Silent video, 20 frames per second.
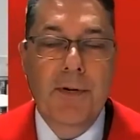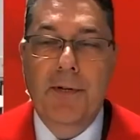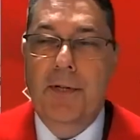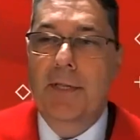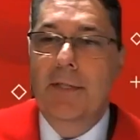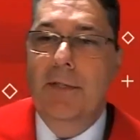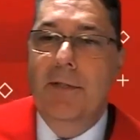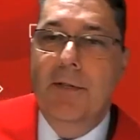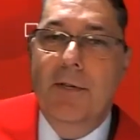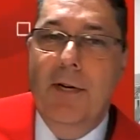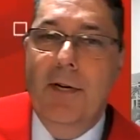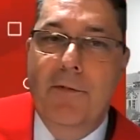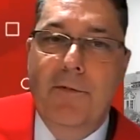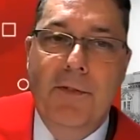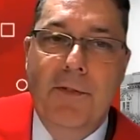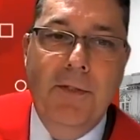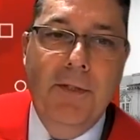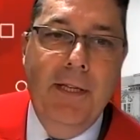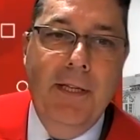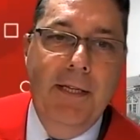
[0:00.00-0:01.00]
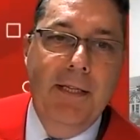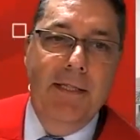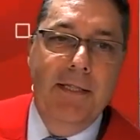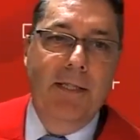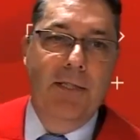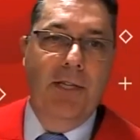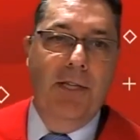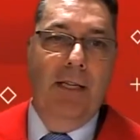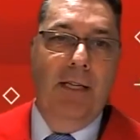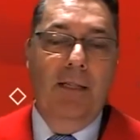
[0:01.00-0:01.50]
Modi, and good afternoon, ladies
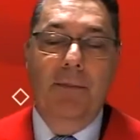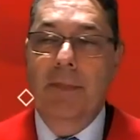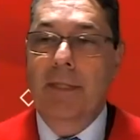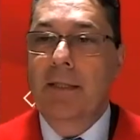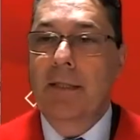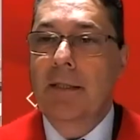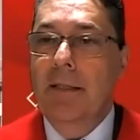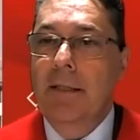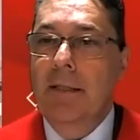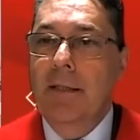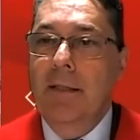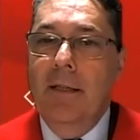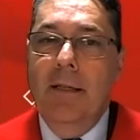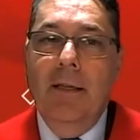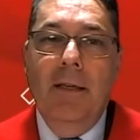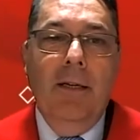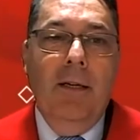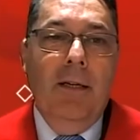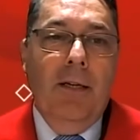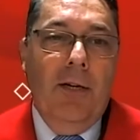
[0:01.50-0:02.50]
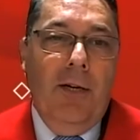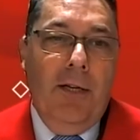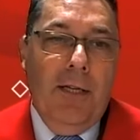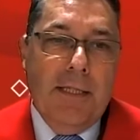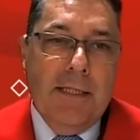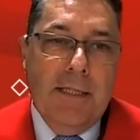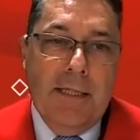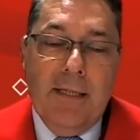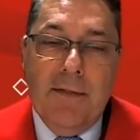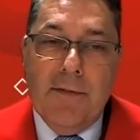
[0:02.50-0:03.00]
and gentlemen.
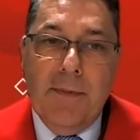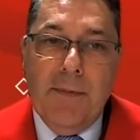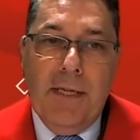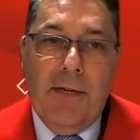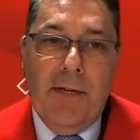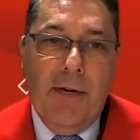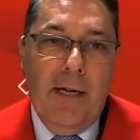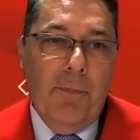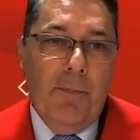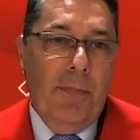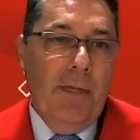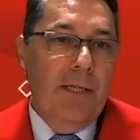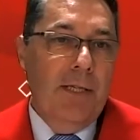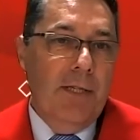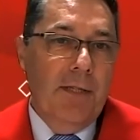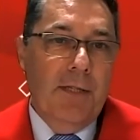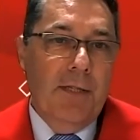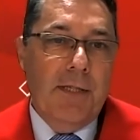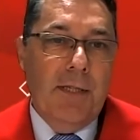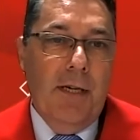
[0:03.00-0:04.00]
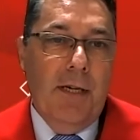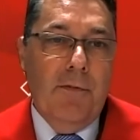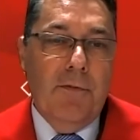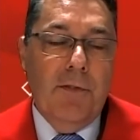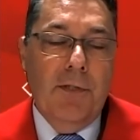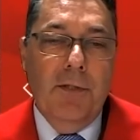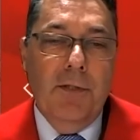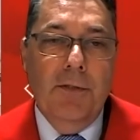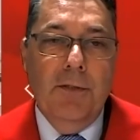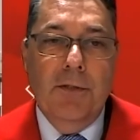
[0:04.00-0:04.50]
Colleagues, it gives me great pleasure this
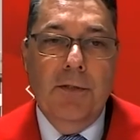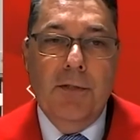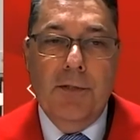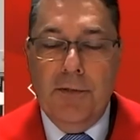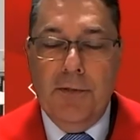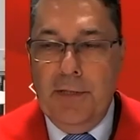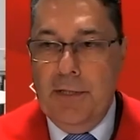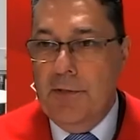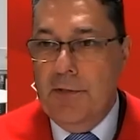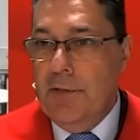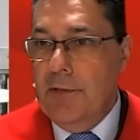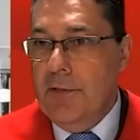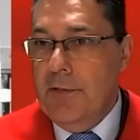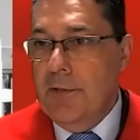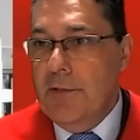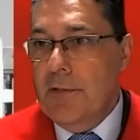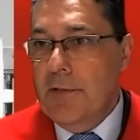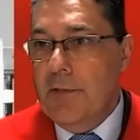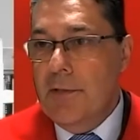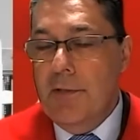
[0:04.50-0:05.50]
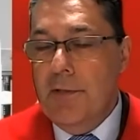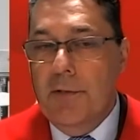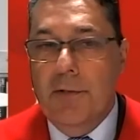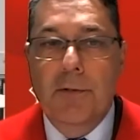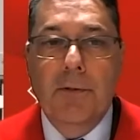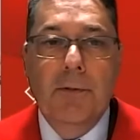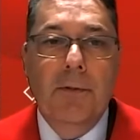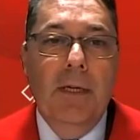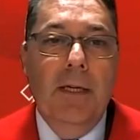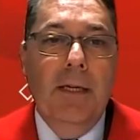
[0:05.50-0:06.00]
afternoon to introduce to
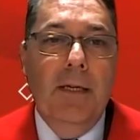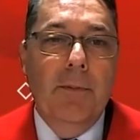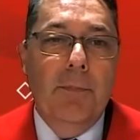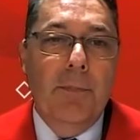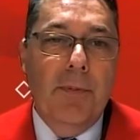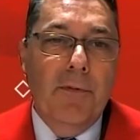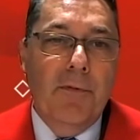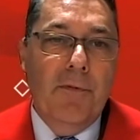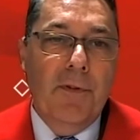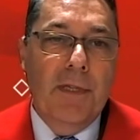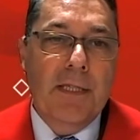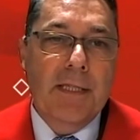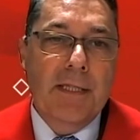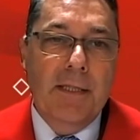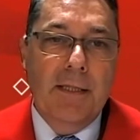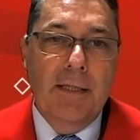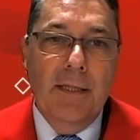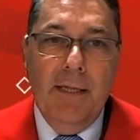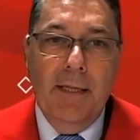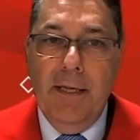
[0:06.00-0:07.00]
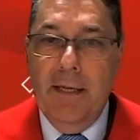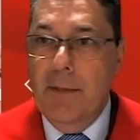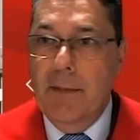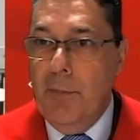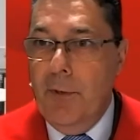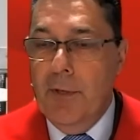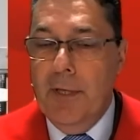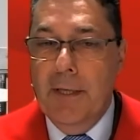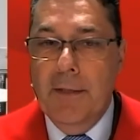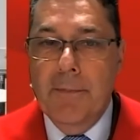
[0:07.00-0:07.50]
you Professor Genene
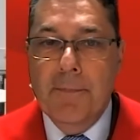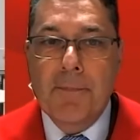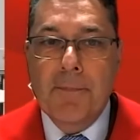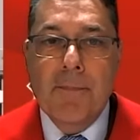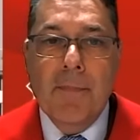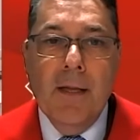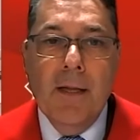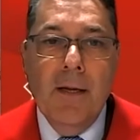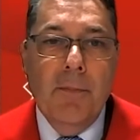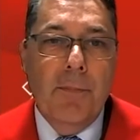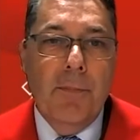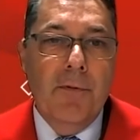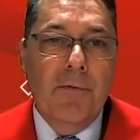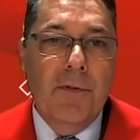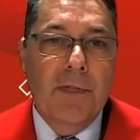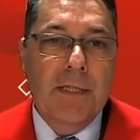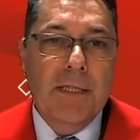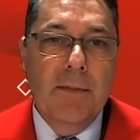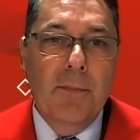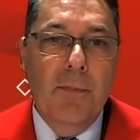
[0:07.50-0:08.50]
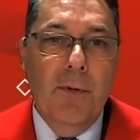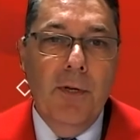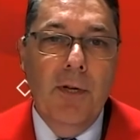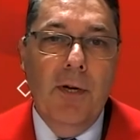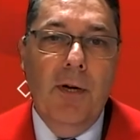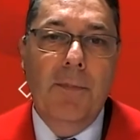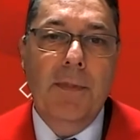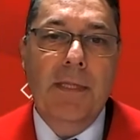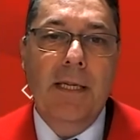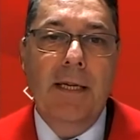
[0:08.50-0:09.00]
Mola. Professor
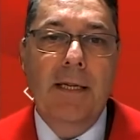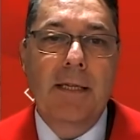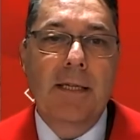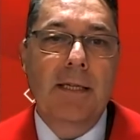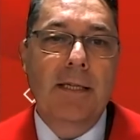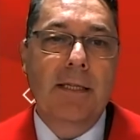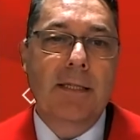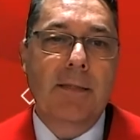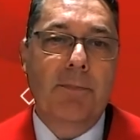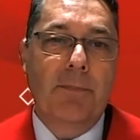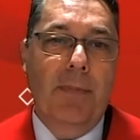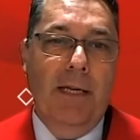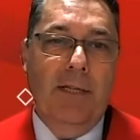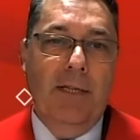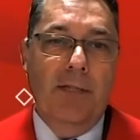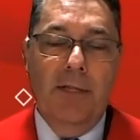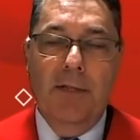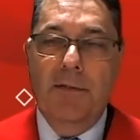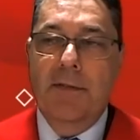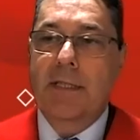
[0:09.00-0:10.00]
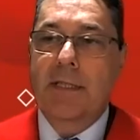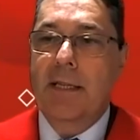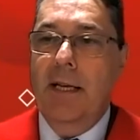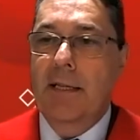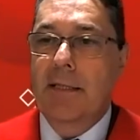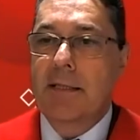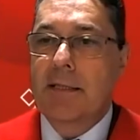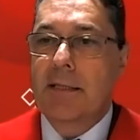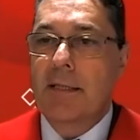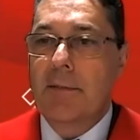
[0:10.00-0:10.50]
Mola obtained his Bachelor of
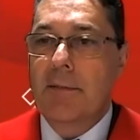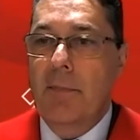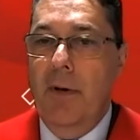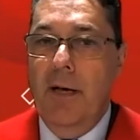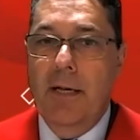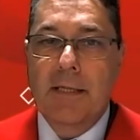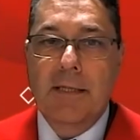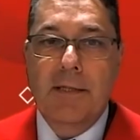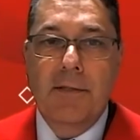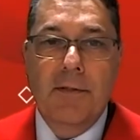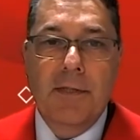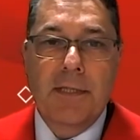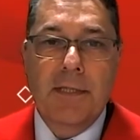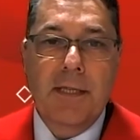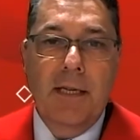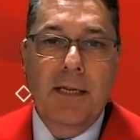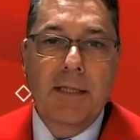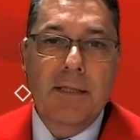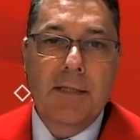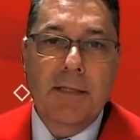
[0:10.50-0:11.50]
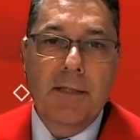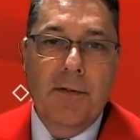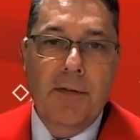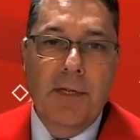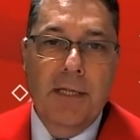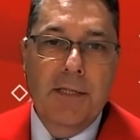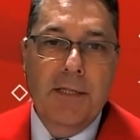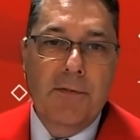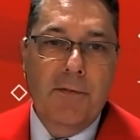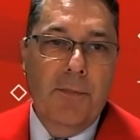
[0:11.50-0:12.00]
Science and Master of Science
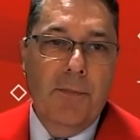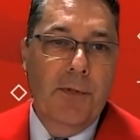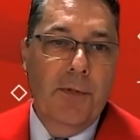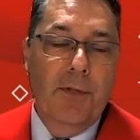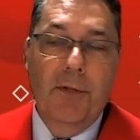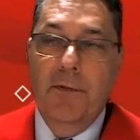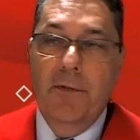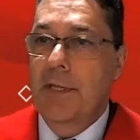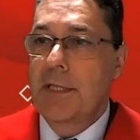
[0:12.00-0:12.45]
degrees from the